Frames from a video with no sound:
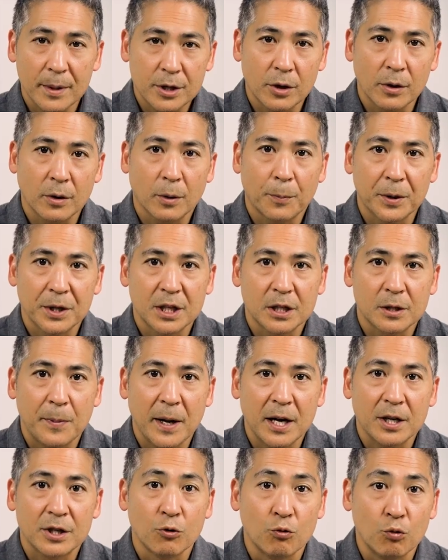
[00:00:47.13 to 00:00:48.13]
material
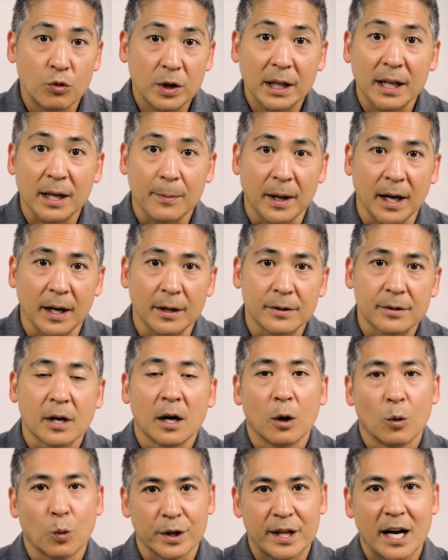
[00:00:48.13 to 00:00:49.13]
participation really means
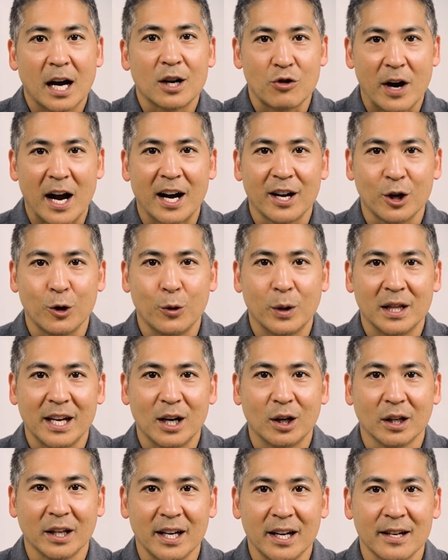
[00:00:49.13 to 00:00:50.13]
without drowning you in
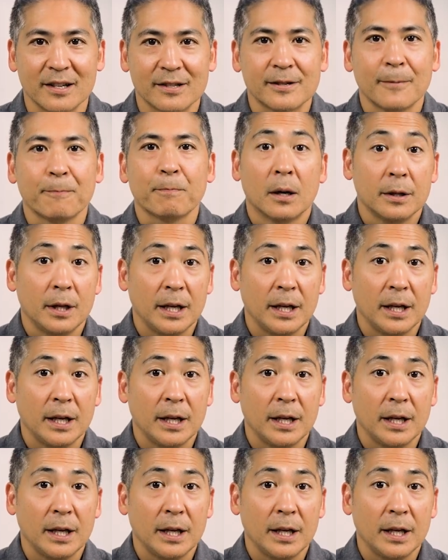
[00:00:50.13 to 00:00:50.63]
legalese,